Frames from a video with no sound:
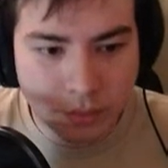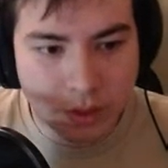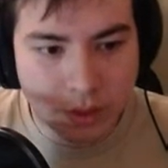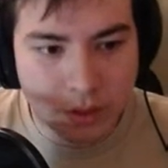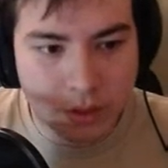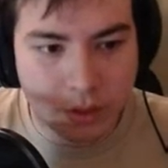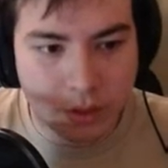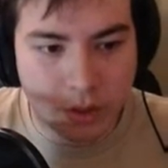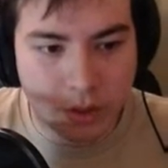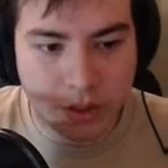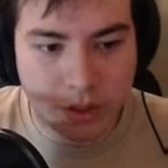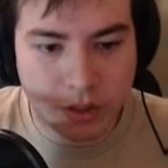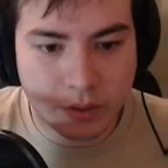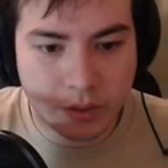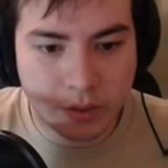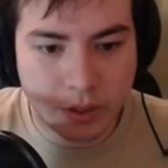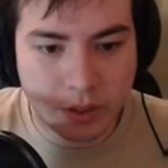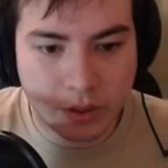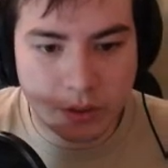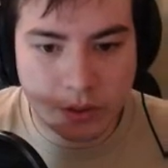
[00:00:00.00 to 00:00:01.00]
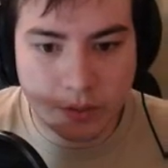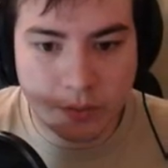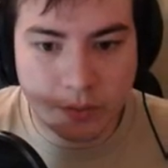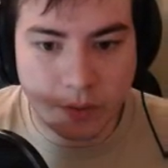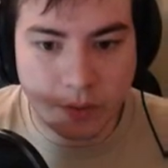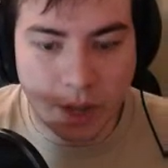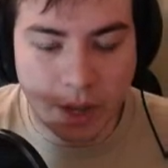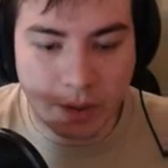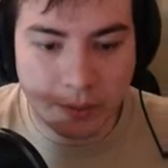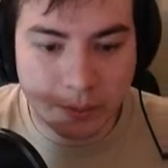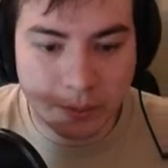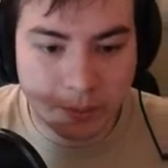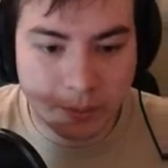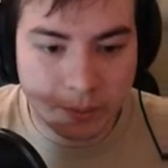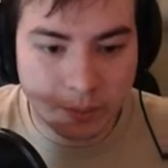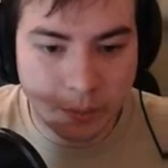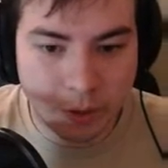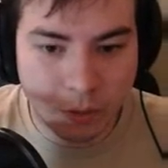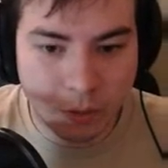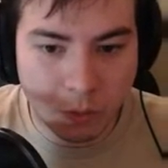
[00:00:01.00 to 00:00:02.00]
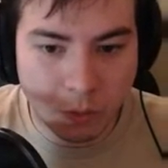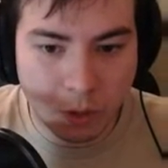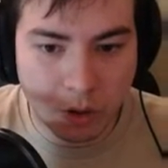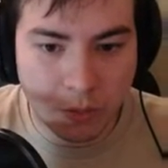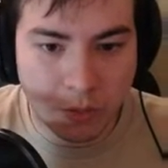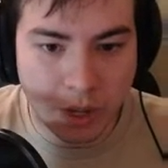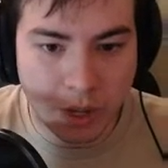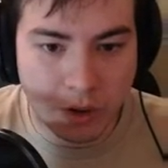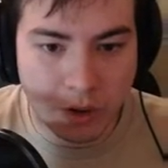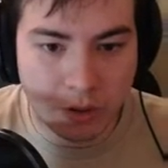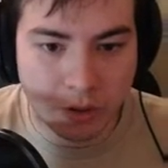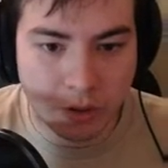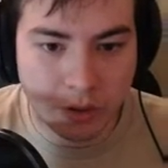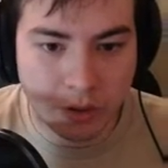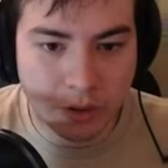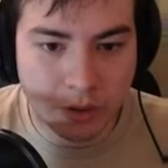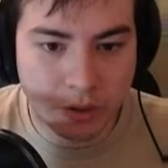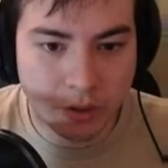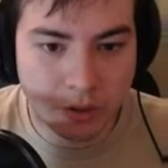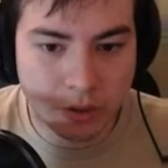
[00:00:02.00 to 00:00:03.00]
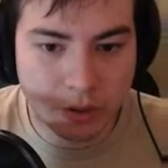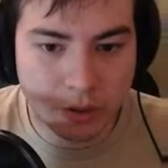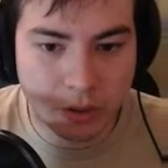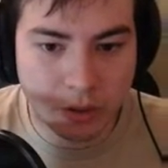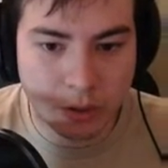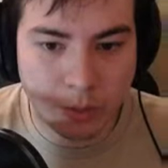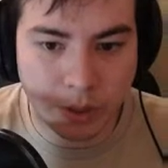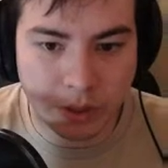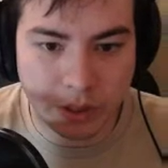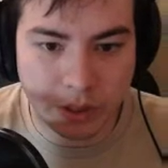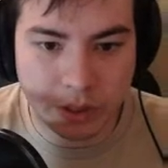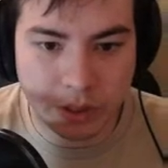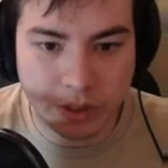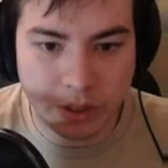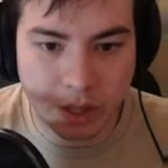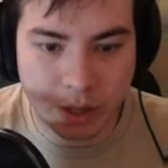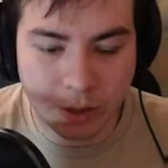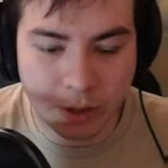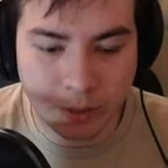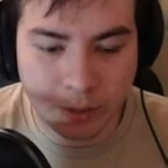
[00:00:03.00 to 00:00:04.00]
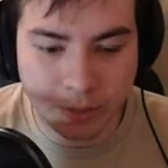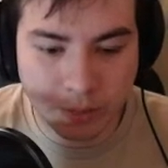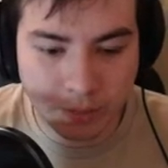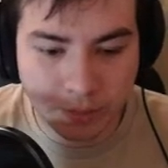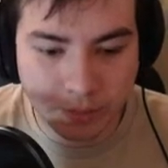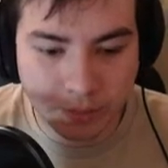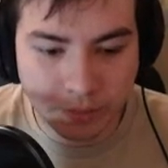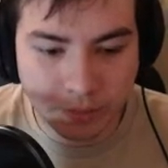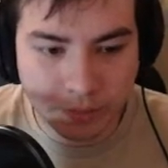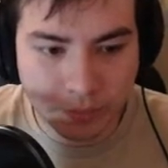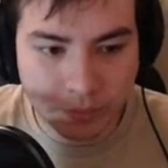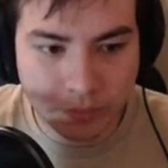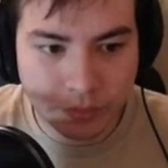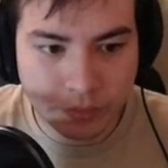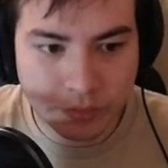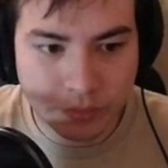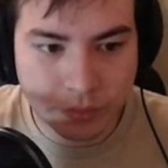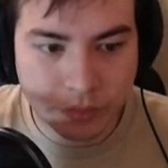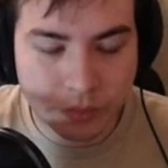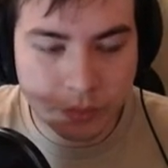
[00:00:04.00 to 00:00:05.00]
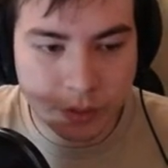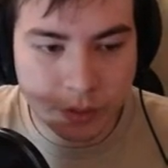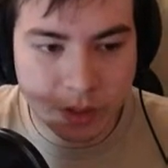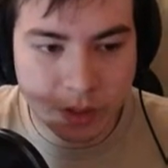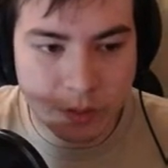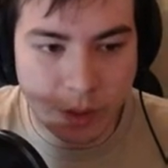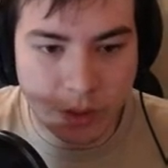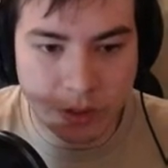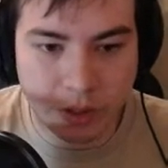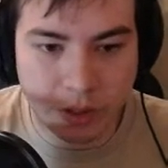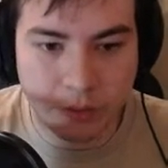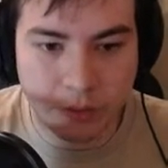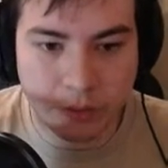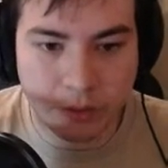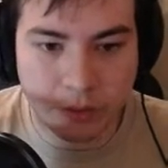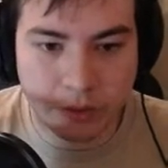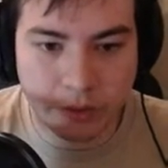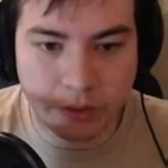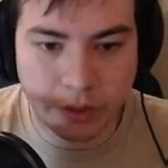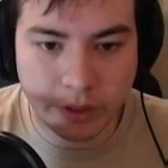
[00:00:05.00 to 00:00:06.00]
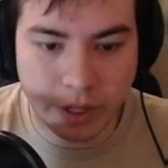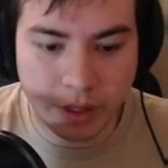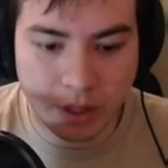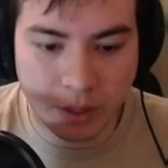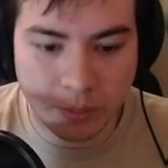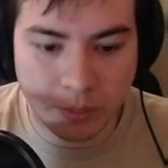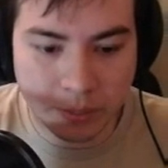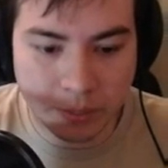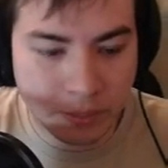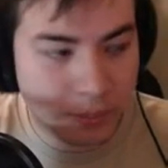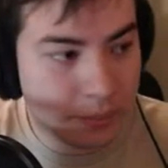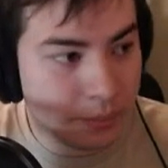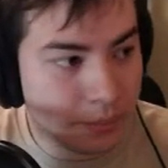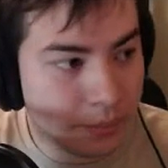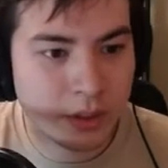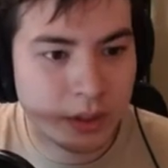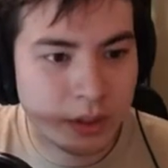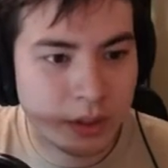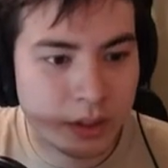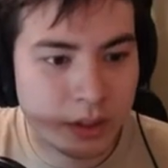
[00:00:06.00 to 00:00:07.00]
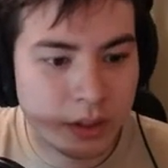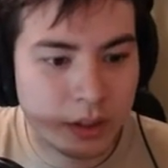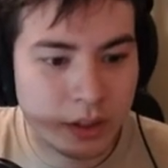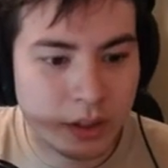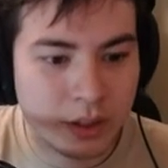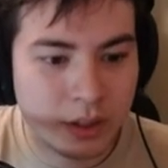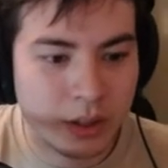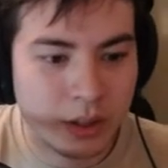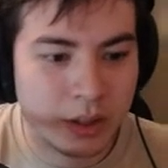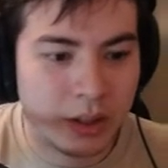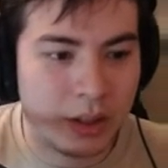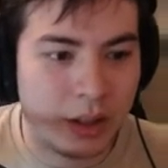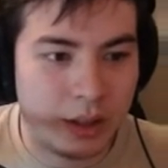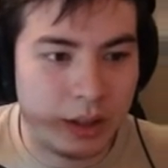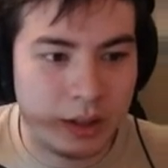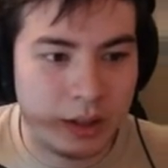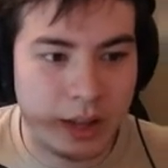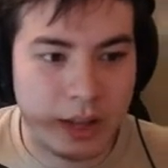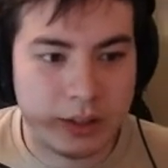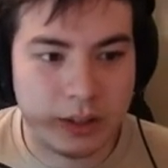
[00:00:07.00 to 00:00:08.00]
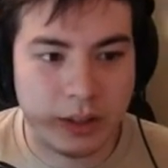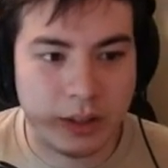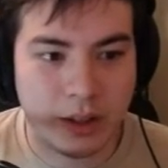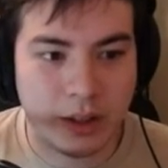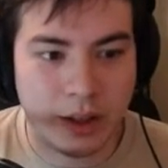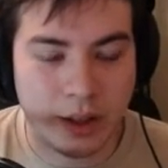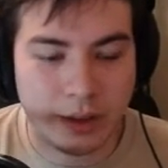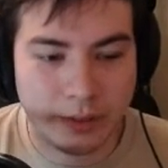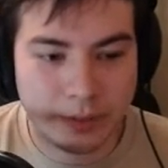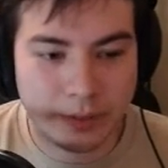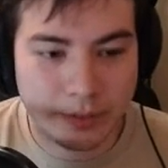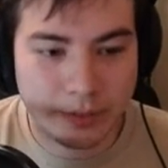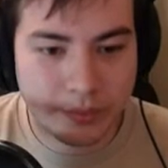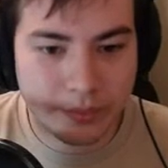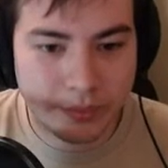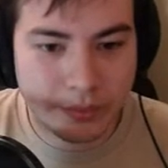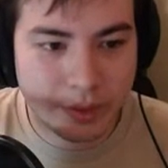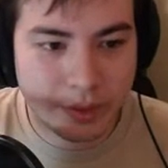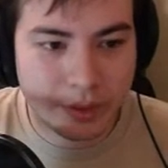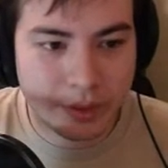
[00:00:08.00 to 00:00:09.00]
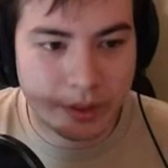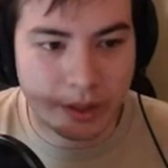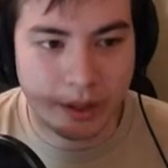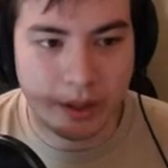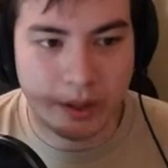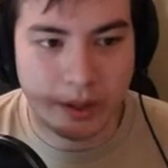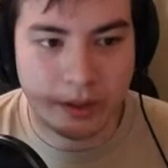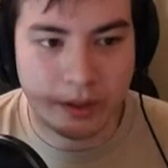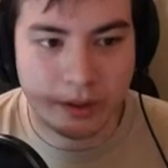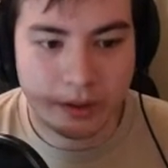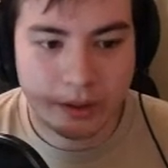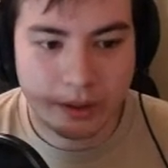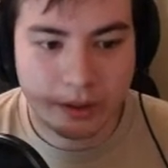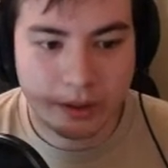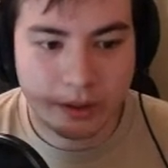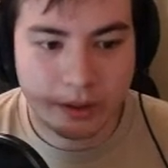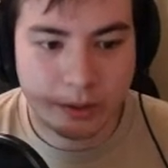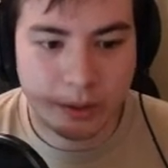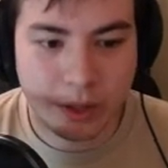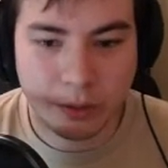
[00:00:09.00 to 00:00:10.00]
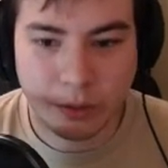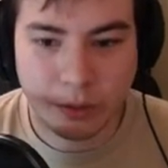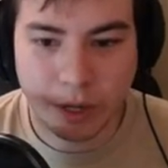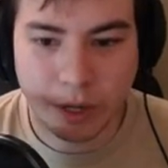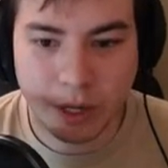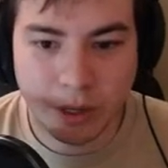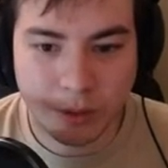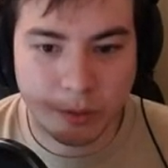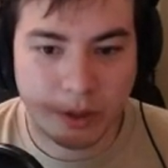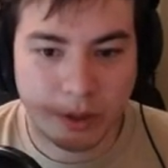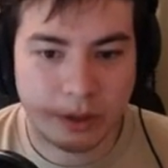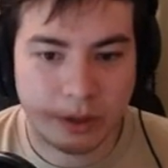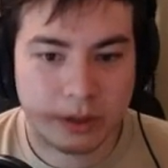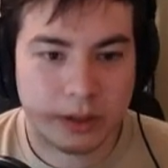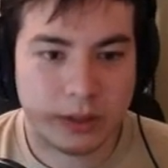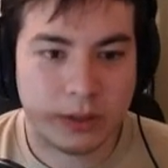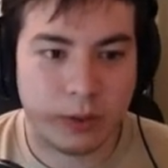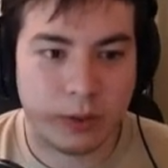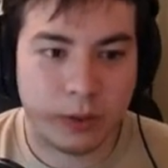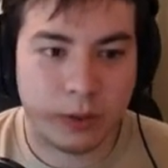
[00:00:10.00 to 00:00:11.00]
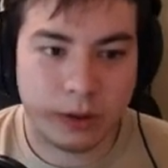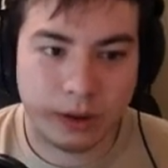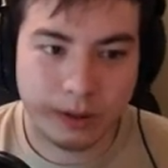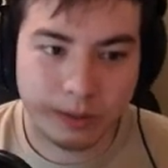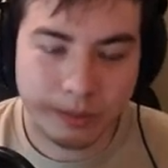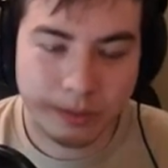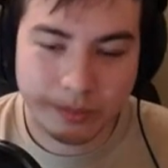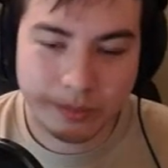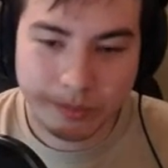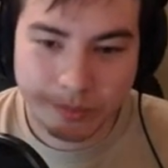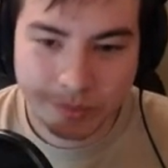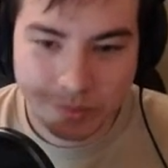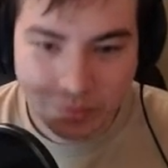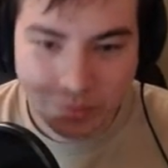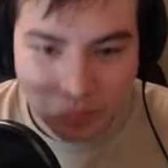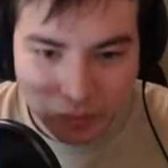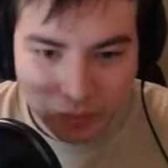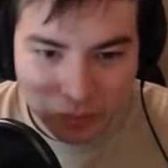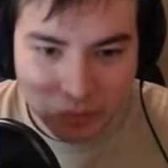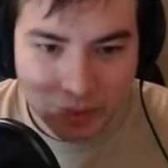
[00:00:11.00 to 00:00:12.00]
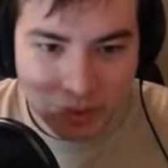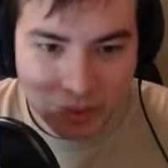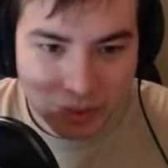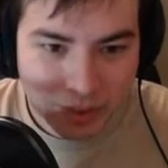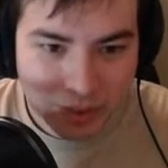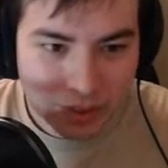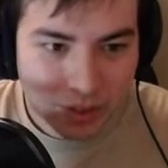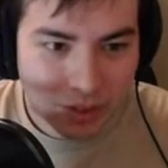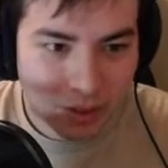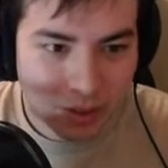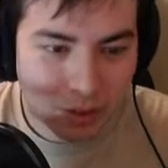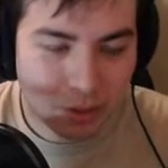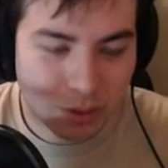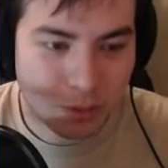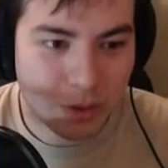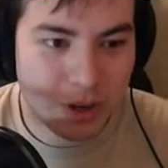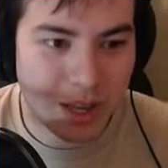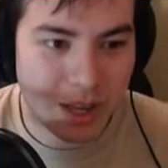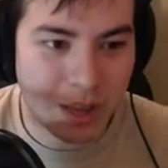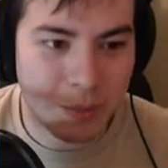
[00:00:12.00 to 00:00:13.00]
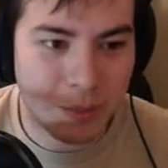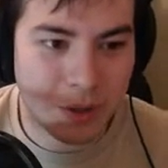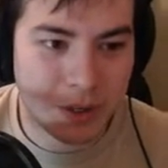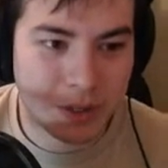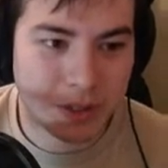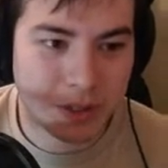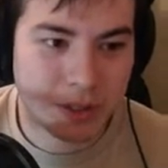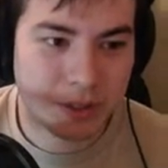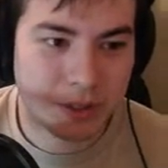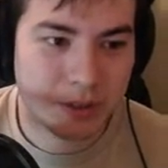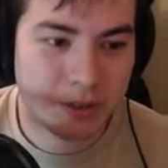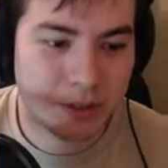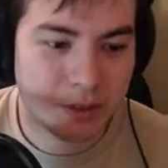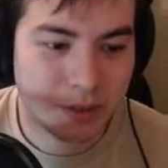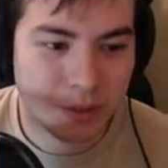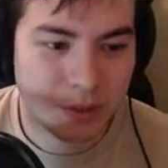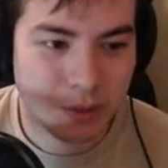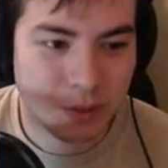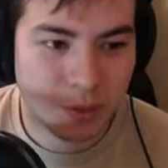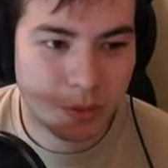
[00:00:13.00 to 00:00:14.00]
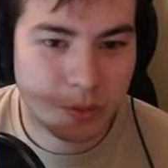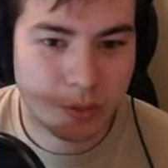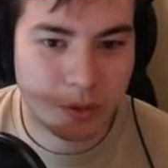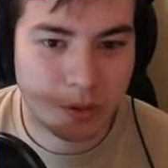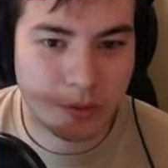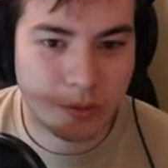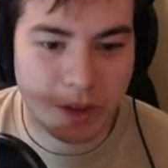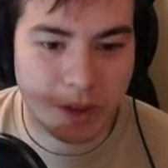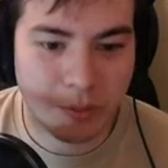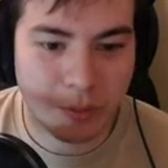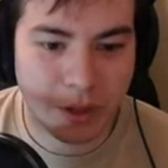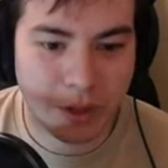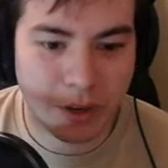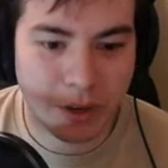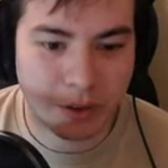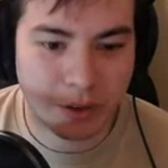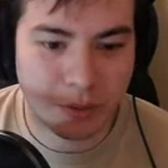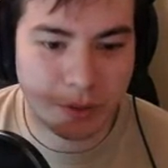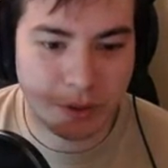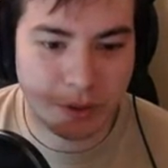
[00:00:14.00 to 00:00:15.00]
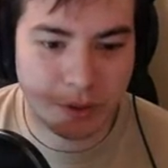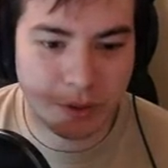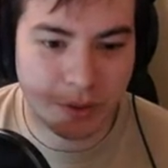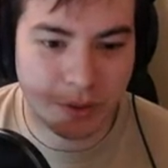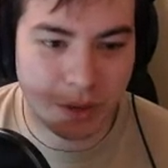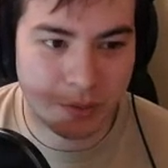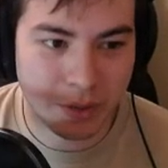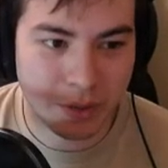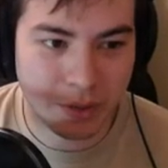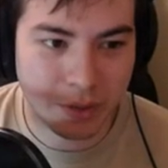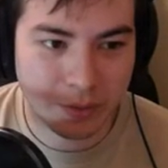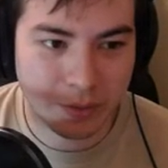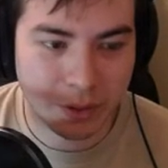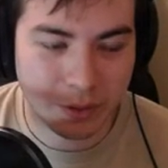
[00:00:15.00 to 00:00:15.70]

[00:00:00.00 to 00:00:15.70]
So he's fine. Ward and Bane are good abilities together, especially for late game. Lancelot, 3/3 with Storm, 3 damage for 5, and he also evolves in 5/5.